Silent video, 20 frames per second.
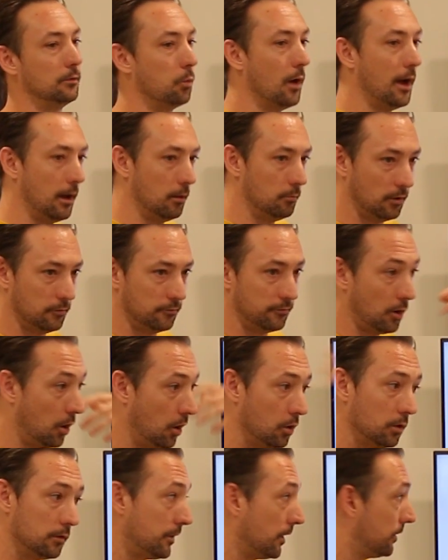web of
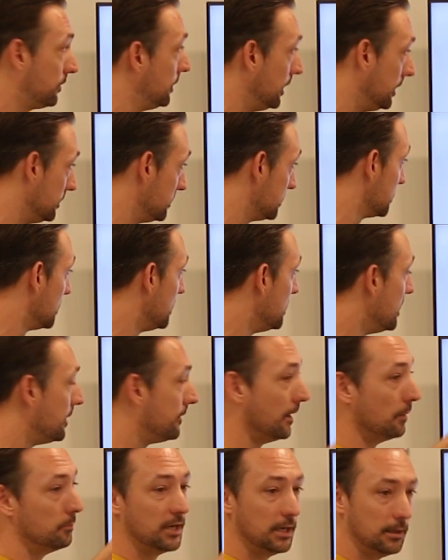all of the things
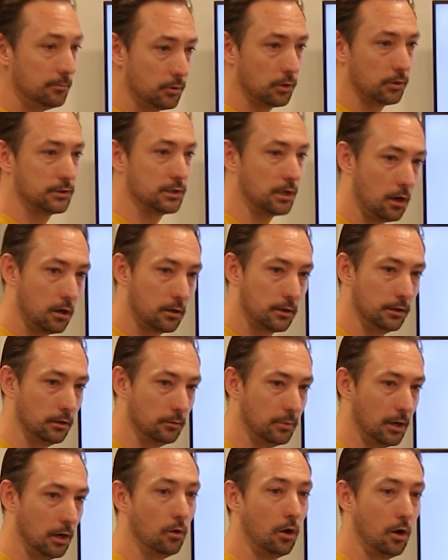that people are talking
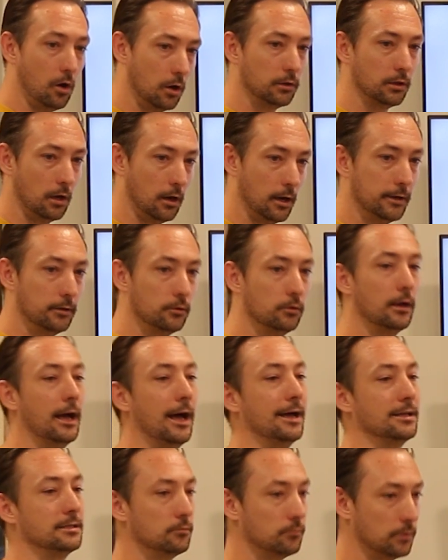about online
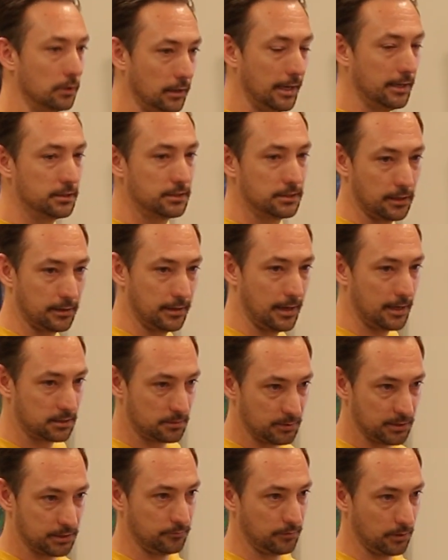as it relates to that
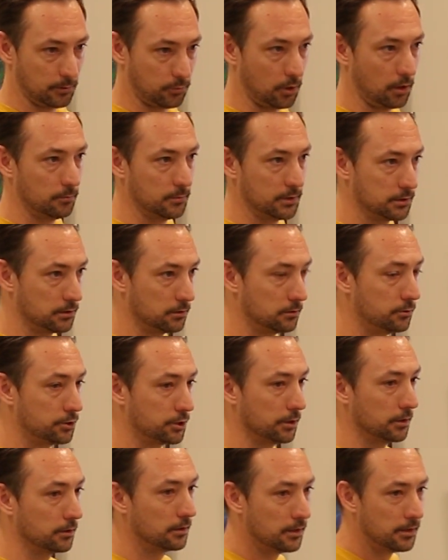specific problem and
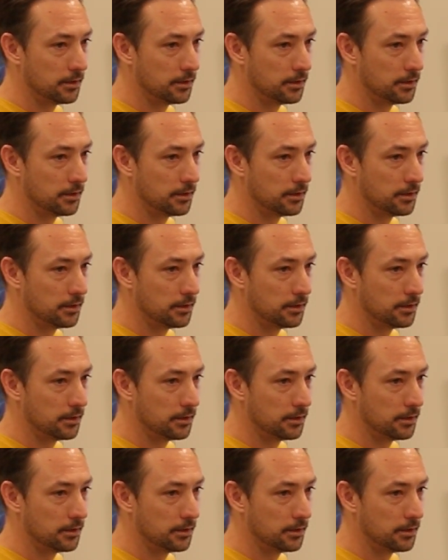solution.